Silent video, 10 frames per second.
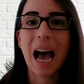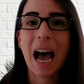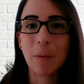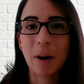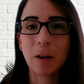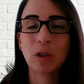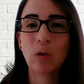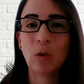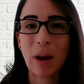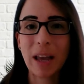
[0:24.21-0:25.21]

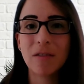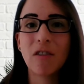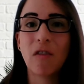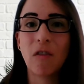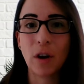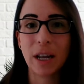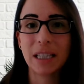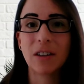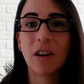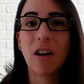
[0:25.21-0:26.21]
about
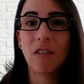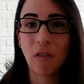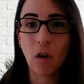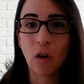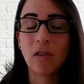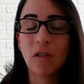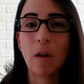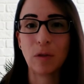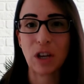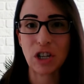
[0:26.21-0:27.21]
Rainforest for
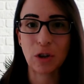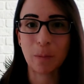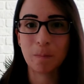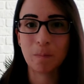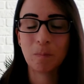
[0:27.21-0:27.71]
Foundation.